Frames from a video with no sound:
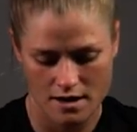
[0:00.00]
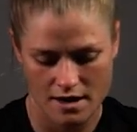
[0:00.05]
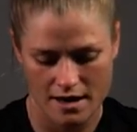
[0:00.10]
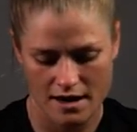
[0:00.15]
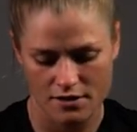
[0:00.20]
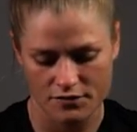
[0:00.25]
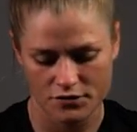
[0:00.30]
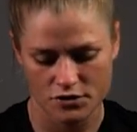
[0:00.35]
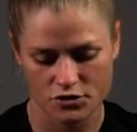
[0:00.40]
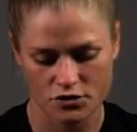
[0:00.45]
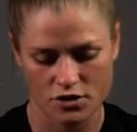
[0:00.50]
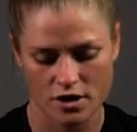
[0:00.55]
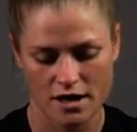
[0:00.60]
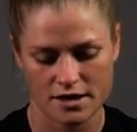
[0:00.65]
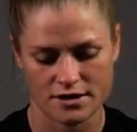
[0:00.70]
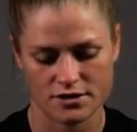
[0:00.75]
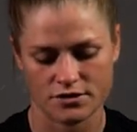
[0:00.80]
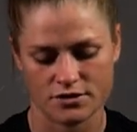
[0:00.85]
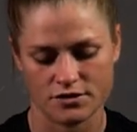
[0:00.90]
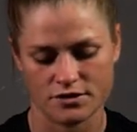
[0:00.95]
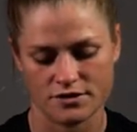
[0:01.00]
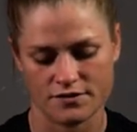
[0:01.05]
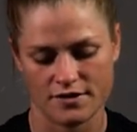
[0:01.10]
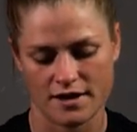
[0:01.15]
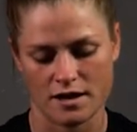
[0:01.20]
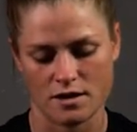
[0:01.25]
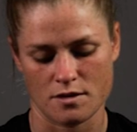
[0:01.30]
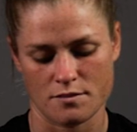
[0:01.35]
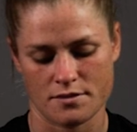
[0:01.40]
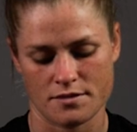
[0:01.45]
How have you tried to
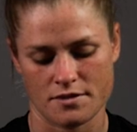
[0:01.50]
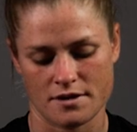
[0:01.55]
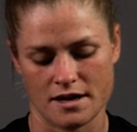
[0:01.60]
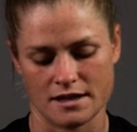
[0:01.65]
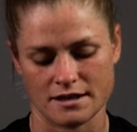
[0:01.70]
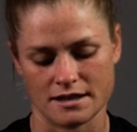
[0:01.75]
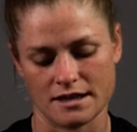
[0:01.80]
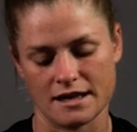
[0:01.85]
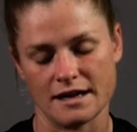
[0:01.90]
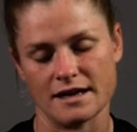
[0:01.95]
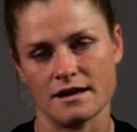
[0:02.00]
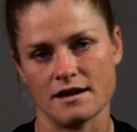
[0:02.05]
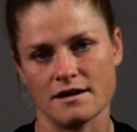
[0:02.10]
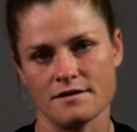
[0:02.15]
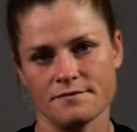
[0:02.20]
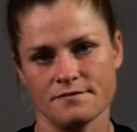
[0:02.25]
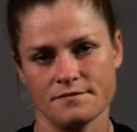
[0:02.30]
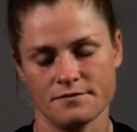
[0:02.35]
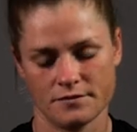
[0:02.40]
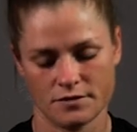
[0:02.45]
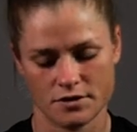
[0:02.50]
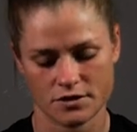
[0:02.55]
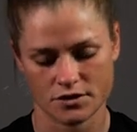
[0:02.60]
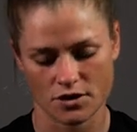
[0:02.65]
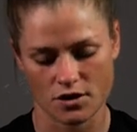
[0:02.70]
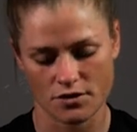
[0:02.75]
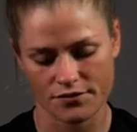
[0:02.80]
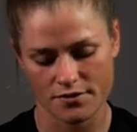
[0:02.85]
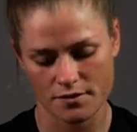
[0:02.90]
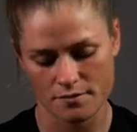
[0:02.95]
develop as a leader?
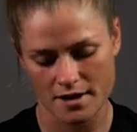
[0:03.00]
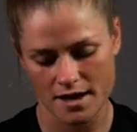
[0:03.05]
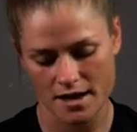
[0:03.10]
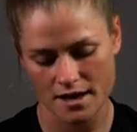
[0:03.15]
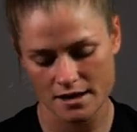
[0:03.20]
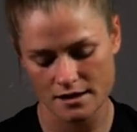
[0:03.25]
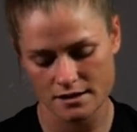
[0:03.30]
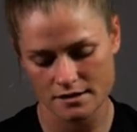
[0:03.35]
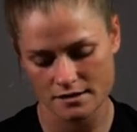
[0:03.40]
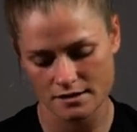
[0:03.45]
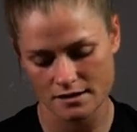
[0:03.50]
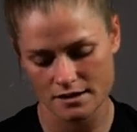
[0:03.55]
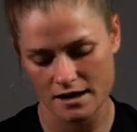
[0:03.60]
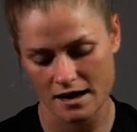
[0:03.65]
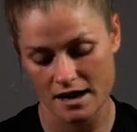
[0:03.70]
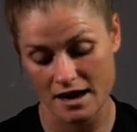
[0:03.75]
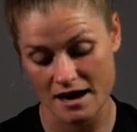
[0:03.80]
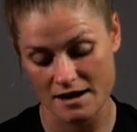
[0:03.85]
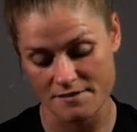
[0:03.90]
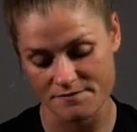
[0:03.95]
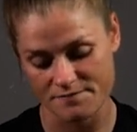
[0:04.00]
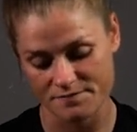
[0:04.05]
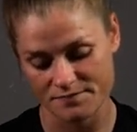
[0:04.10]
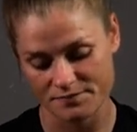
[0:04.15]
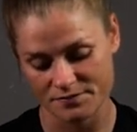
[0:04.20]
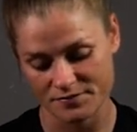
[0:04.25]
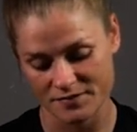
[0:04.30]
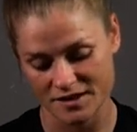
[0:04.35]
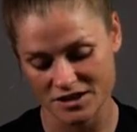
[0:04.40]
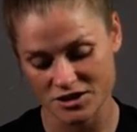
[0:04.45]
So for me,
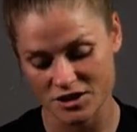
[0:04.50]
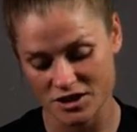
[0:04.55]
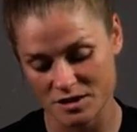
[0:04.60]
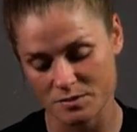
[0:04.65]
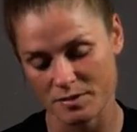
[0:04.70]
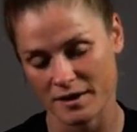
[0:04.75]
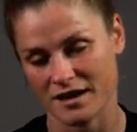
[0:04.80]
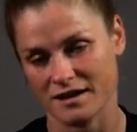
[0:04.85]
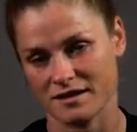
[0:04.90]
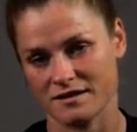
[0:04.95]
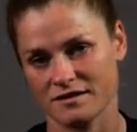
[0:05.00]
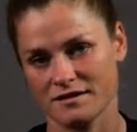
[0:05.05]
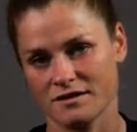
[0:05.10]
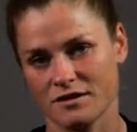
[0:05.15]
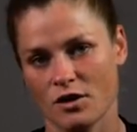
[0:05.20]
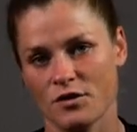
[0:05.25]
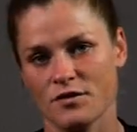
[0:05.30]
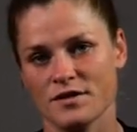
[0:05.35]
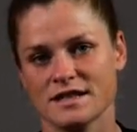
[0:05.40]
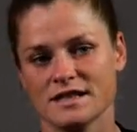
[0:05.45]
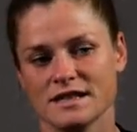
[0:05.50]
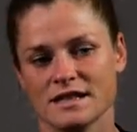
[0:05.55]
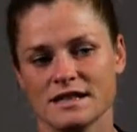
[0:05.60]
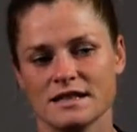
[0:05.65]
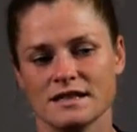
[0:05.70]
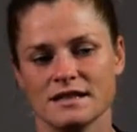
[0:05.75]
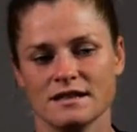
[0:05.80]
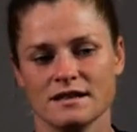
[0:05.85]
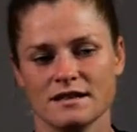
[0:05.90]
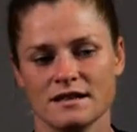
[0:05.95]
um, this year's been
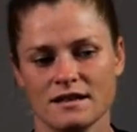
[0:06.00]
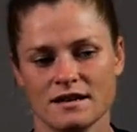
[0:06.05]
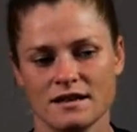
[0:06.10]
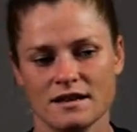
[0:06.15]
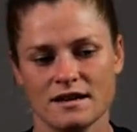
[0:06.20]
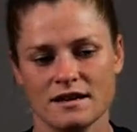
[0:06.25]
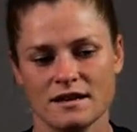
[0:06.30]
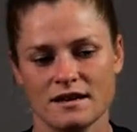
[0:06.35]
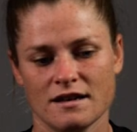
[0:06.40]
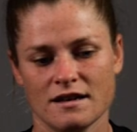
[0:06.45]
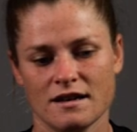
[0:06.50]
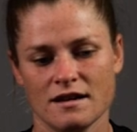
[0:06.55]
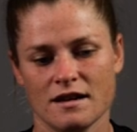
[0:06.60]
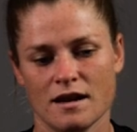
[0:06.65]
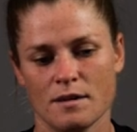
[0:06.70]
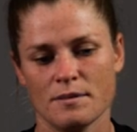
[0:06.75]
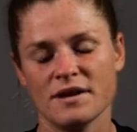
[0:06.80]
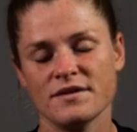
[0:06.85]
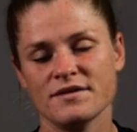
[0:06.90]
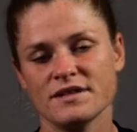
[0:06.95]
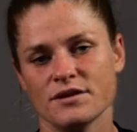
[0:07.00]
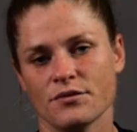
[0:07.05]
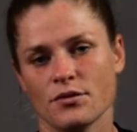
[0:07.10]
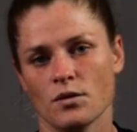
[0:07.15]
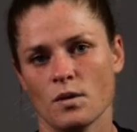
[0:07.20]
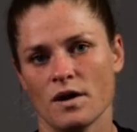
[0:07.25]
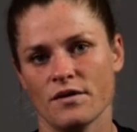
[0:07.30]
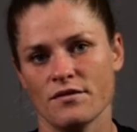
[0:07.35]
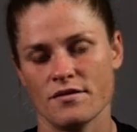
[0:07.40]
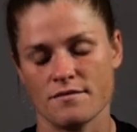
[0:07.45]
obviously a bit of a
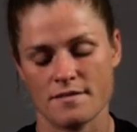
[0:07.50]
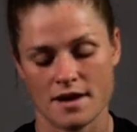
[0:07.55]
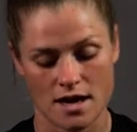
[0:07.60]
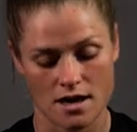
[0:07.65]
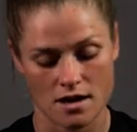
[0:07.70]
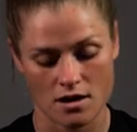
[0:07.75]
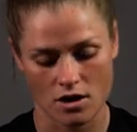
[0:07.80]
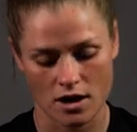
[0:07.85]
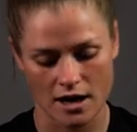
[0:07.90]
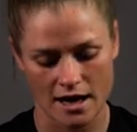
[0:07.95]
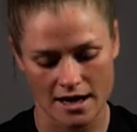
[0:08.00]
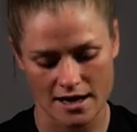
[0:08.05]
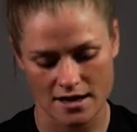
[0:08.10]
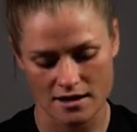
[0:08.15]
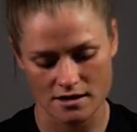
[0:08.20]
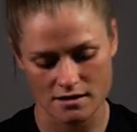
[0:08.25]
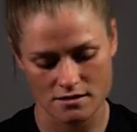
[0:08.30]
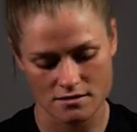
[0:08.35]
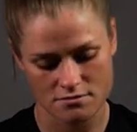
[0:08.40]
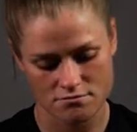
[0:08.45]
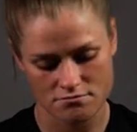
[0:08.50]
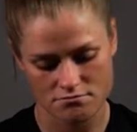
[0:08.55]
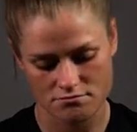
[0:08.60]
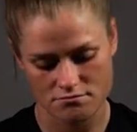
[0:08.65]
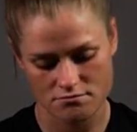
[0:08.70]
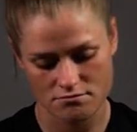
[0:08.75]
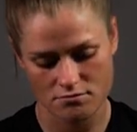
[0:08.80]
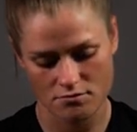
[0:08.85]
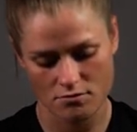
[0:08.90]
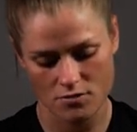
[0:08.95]
different one for me. I
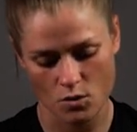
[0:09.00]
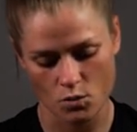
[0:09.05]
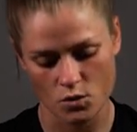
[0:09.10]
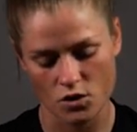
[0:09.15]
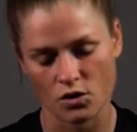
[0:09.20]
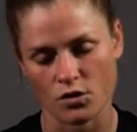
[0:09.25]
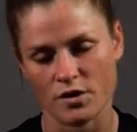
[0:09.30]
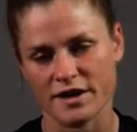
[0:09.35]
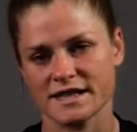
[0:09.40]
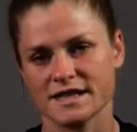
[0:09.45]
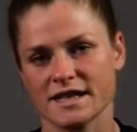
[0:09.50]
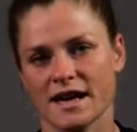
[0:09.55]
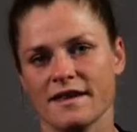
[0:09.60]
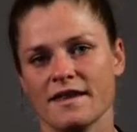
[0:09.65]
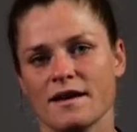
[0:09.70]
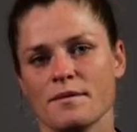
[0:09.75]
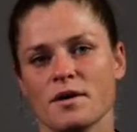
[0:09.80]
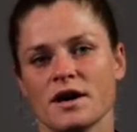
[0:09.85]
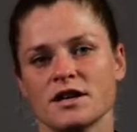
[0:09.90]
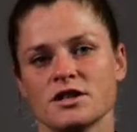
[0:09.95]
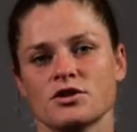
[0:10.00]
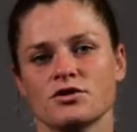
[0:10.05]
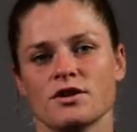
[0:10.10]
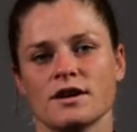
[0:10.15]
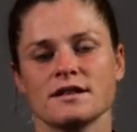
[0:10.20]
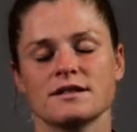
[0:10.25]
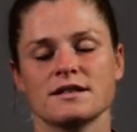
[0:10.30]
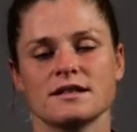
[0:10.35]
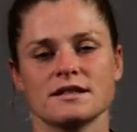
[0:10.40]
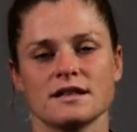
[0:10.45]
would always say that my
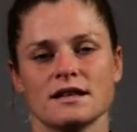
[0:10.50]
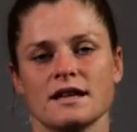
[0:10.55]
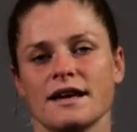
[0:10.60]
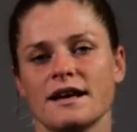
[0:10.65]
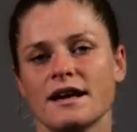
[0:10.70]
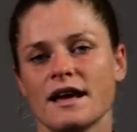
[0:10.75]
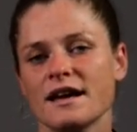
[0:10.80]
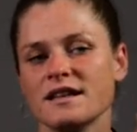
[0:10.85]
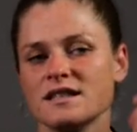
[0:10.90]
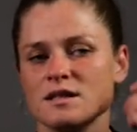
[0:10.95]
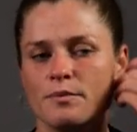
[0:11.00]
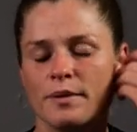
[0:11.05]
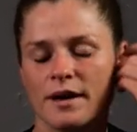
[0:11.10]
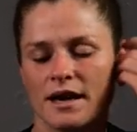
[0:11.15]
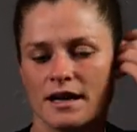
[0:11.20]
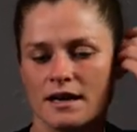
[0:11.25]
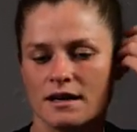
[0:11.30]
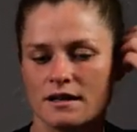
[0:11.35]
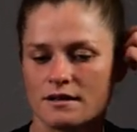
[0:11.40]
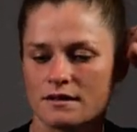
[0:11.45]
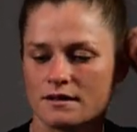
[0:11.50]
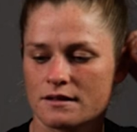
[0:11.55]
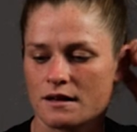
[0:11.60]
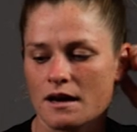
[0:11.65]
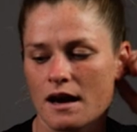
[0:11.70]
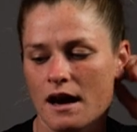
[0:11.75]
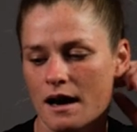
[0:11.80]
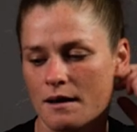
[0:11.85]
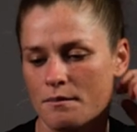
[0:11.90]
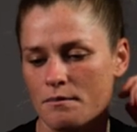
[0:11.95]
strengths as a leader has
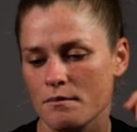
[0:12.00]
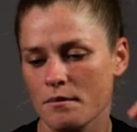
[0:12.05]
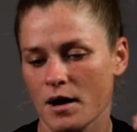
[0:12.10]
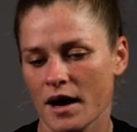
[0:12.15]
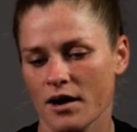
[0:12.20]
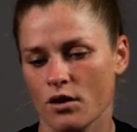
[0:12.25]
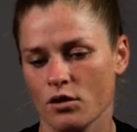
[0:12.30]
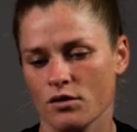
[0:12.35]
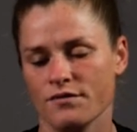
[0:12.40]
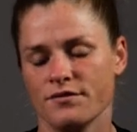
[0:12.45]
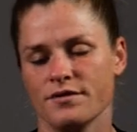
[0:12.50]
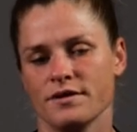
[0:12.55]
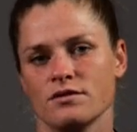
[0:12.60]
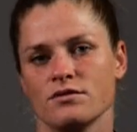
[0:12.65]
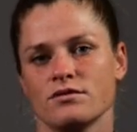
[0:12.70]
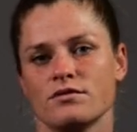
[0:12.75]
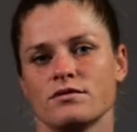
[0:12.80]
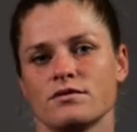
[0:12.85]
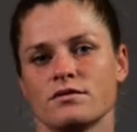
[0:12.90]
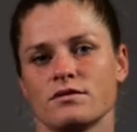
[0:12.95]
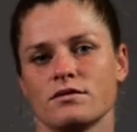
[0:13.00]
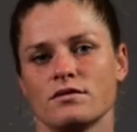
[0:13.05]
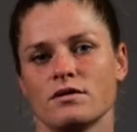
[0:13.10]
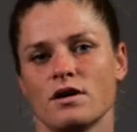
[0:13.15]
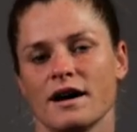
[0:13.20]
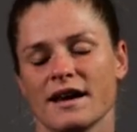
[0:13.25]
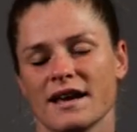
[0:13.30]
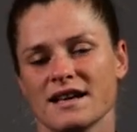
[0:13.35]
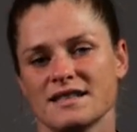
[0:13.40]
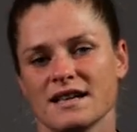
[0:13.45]
been um, my on-field,
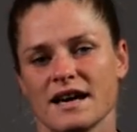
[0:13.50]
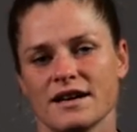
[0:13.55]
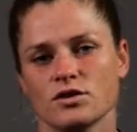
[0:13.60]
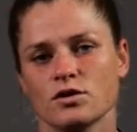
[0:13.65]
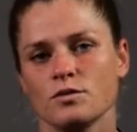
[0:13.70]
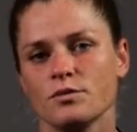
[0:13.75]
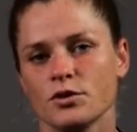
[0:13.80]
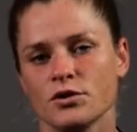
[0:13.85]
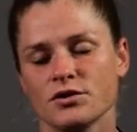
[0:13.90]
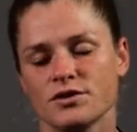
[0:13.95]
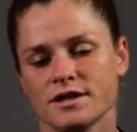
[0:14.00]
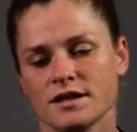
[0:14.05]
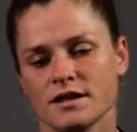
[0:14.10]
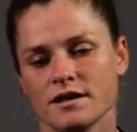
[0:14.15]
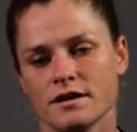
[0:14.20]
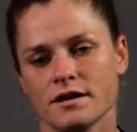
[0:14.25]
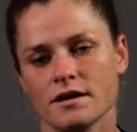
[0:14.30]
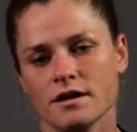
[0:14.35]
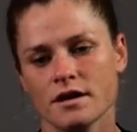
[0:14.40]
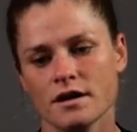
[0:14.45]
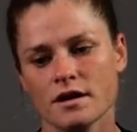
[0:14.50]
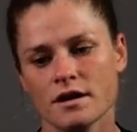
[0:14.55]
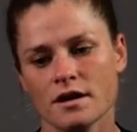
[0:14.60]
I guess, attributes and